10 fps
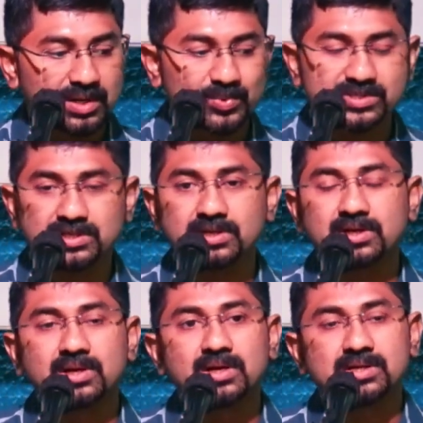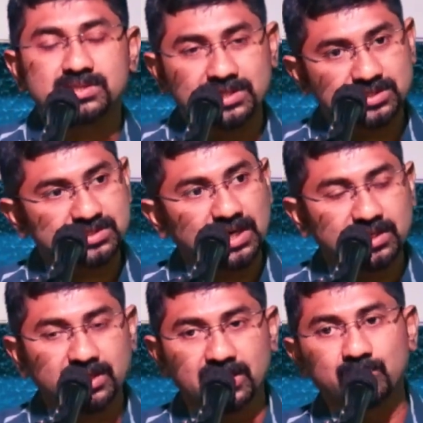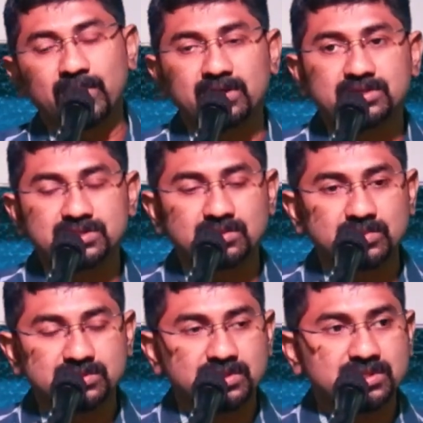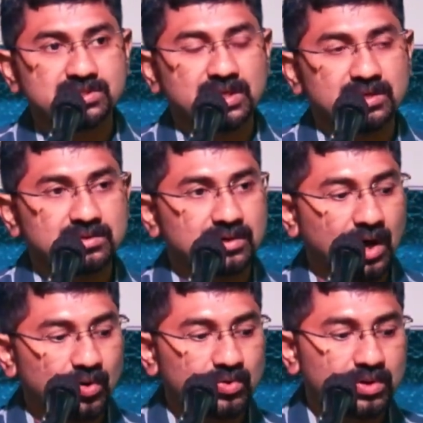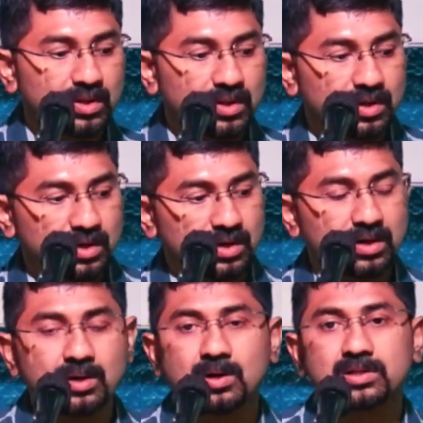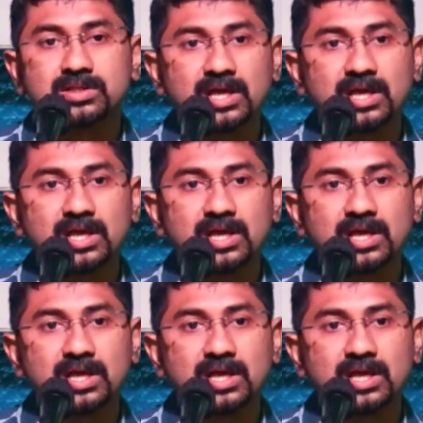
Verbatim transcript: leprosy center started again by Christian missionaries and uh, how uh,